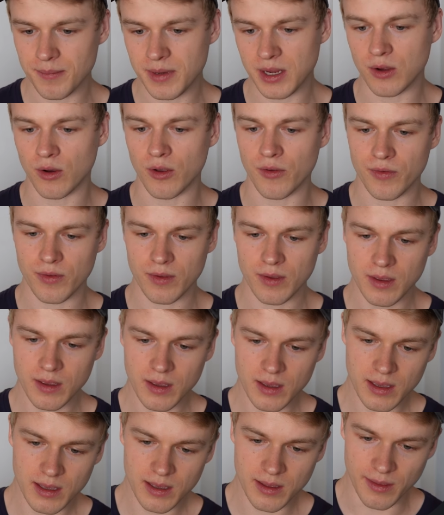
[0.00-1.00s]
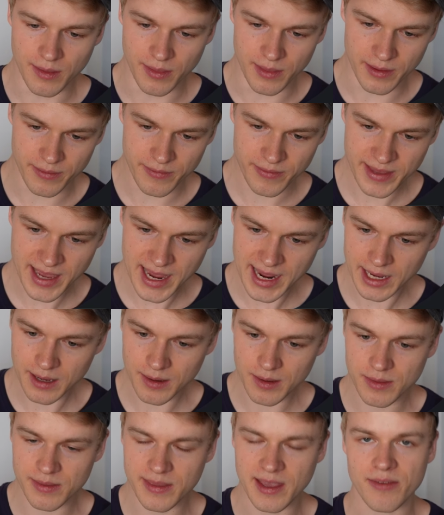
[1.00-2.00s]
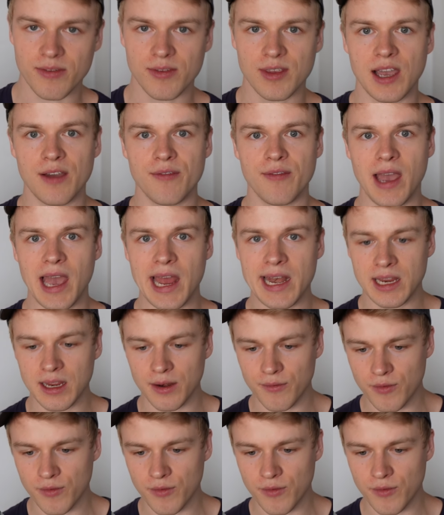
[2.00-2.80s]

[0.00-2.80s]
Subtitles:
because this tag doesn't have any